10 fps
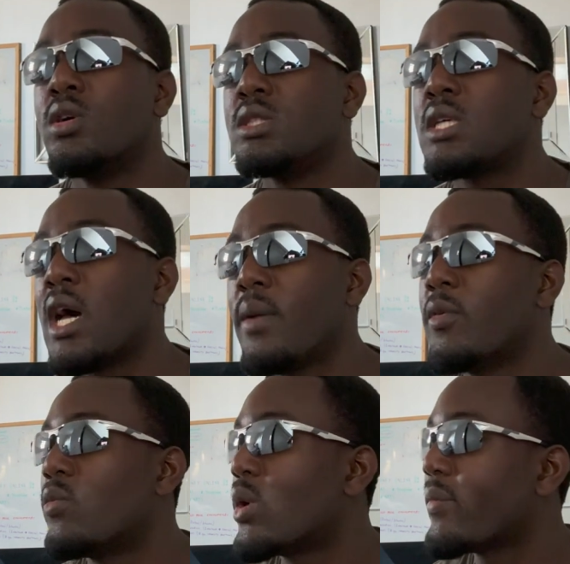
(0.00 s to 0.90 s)
time
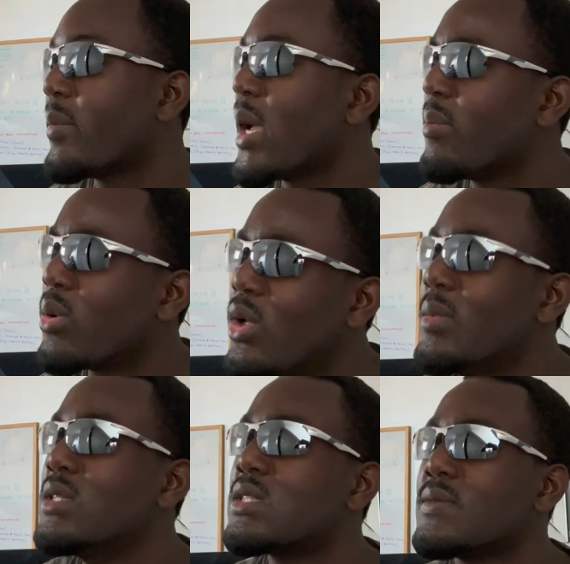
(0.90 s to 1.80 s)
of one of my
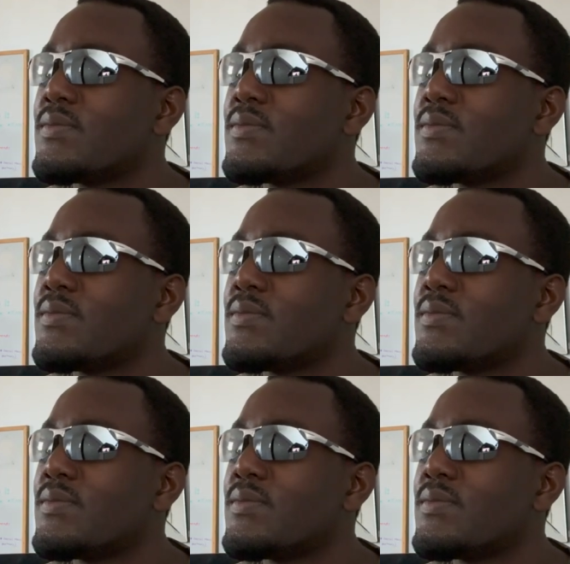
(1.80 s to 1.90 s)
employments.